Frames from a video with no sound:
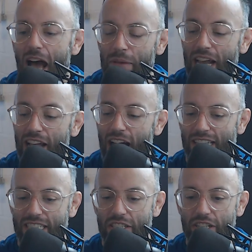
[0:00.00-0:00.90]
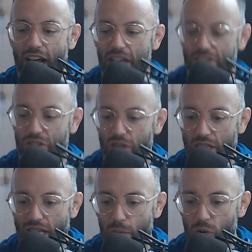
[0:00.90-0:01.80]
mean, I see you guys doing a
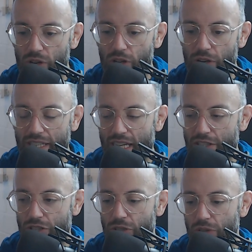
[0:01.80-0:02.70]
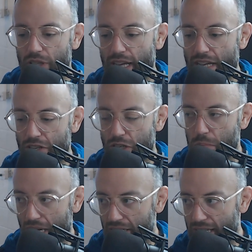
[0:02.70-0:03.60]
lot more no gi, and that's true. Like as a
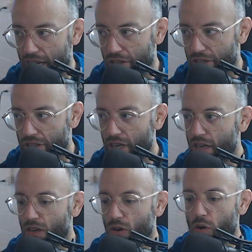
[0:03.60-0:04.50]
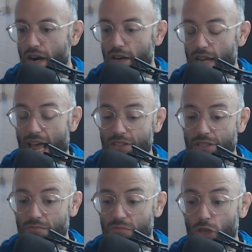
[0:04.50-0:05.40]
spectator, or
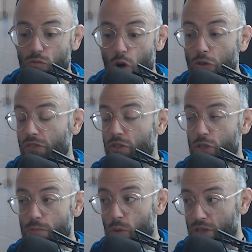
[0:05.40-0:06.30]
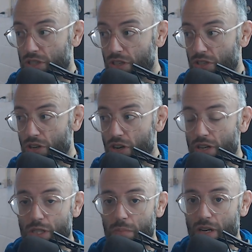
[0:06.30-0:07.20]
as the growth of the sport is concerned,
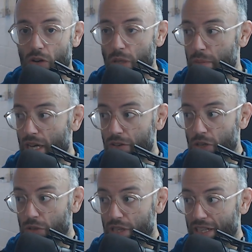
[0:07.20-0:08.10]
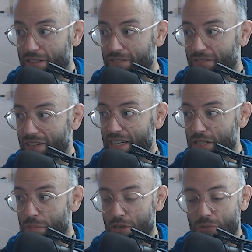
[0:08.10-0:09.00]
it's been all about no-gi, right?
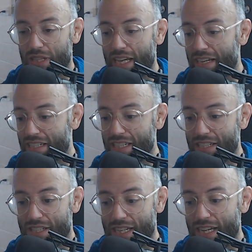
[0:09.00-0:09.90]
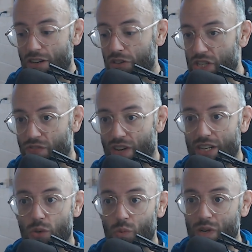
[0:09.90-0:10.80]
Especially with ADCC, all these fight
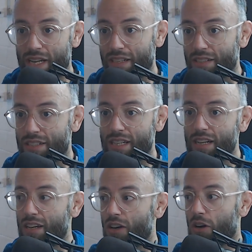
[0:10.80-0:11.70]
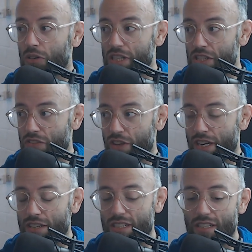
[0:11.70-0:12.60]
to wins, all these
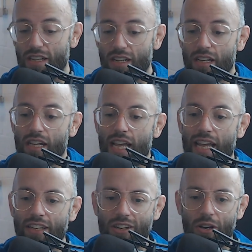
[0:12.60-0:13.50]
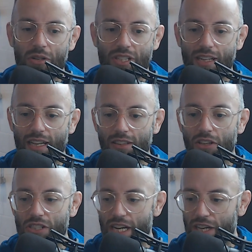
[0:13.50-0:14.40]
events. Yep. And, you know, it
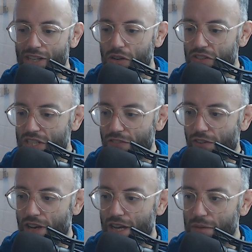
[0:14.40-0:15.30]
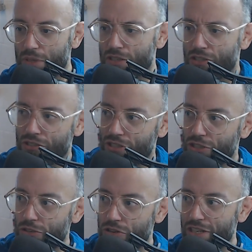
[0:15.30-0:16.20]
looks like a UFC fight, but it's just
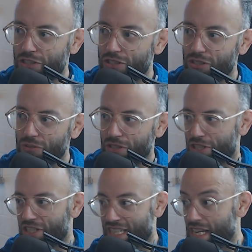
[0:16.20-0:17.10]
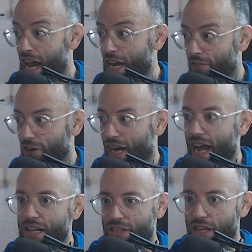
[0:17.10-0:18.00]
jiu-jitsu, which is exciting for
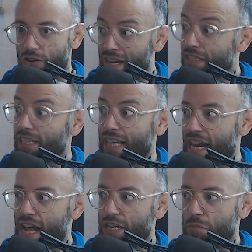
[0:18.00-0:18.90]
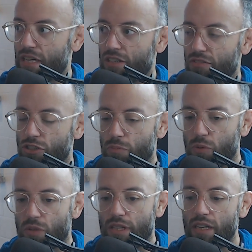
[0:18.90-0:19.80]
guys that are into that aspect of the
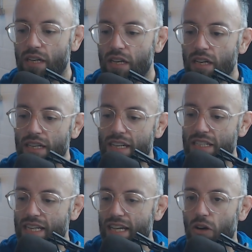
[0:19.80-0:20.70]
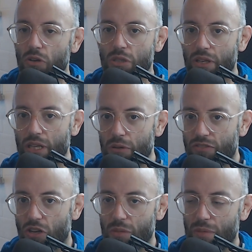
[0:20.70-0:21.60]
sport. Because gi, ultimately, we've
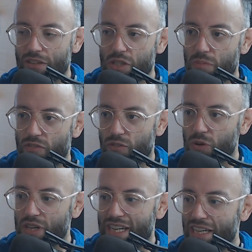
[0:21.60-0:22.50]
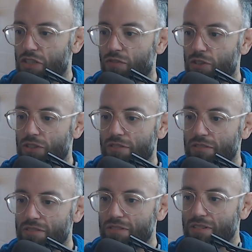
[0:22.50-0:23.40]
talked about this before, gi is for
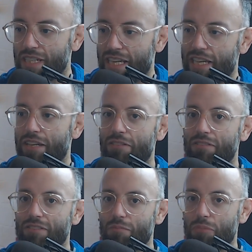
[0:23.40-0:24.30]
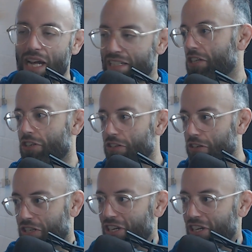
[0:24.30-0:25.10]
gi practitioners.